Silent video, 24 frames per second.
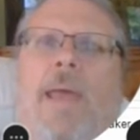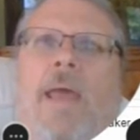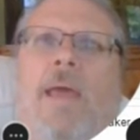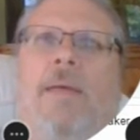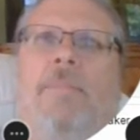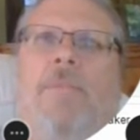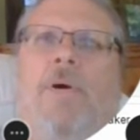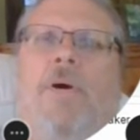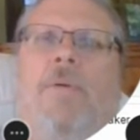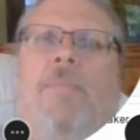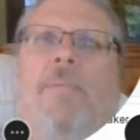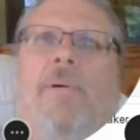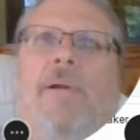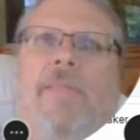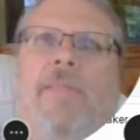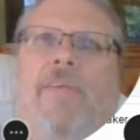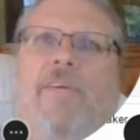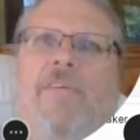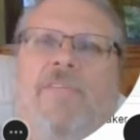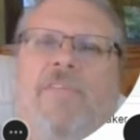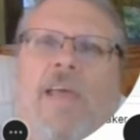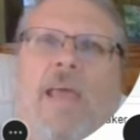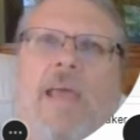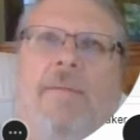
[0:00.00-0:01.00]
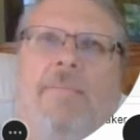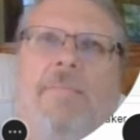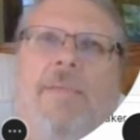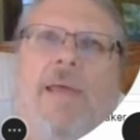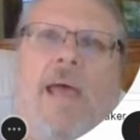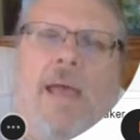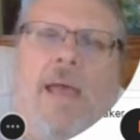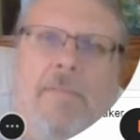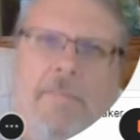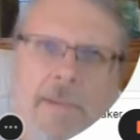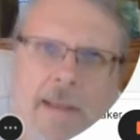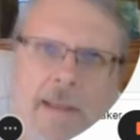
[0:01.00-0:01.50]
and mobile at the same
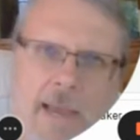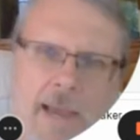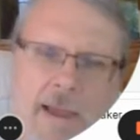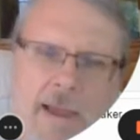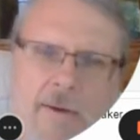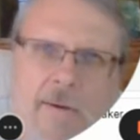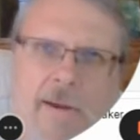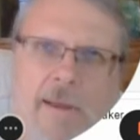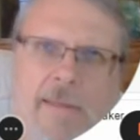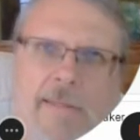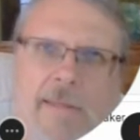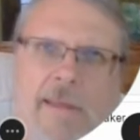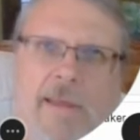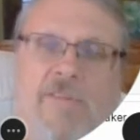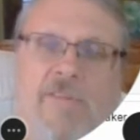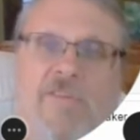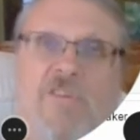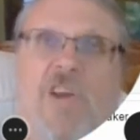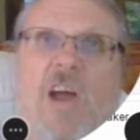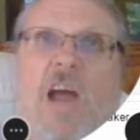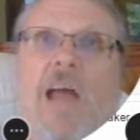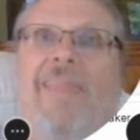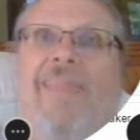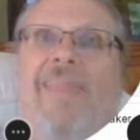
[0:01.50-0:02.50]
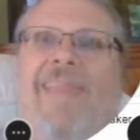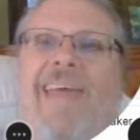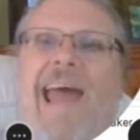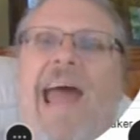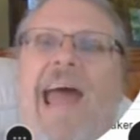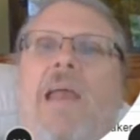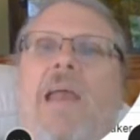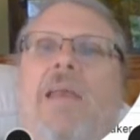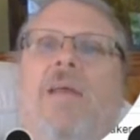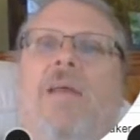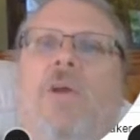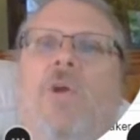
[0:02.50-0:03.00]
time now. I think it's gotten
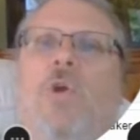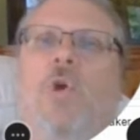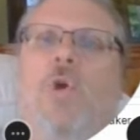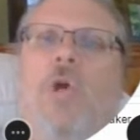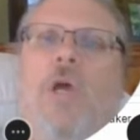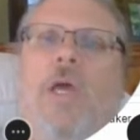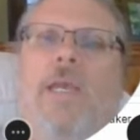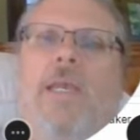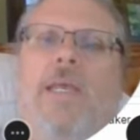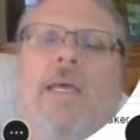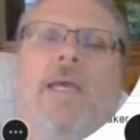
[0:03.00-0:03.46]
that good.